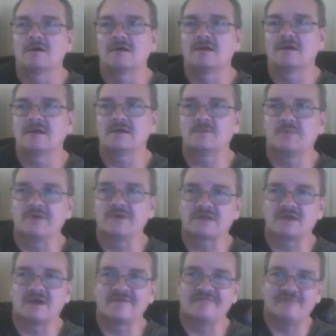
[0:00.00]
He had picked
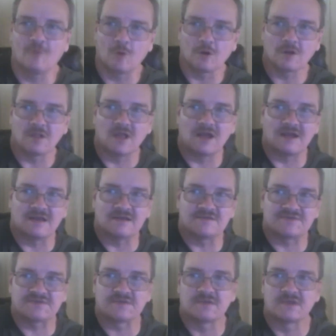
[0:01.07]
up 4
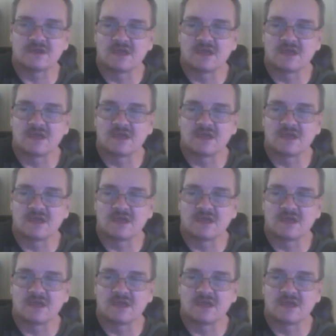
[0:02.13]
clients,